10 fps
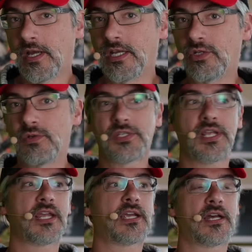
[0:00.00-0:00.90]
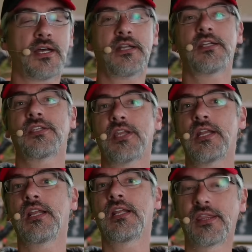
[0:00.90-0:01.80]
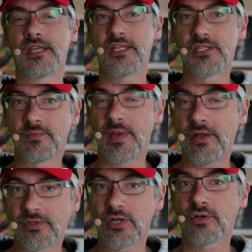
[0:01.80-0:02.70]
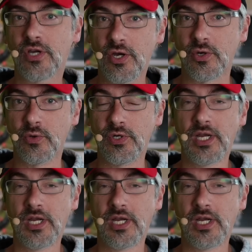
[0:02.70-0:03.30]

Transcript: and you say condescending things about their code.